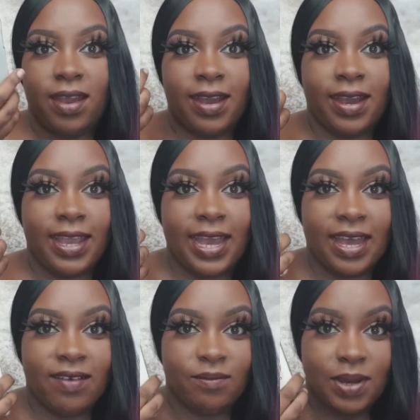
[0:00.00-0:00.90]
I
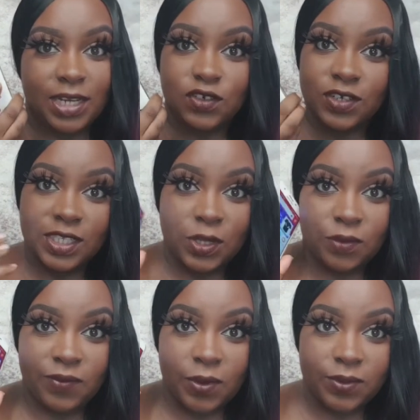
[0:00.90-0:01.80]
have my trusty
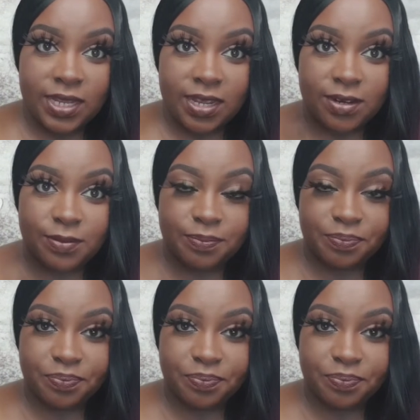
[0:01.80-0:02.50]
old phone here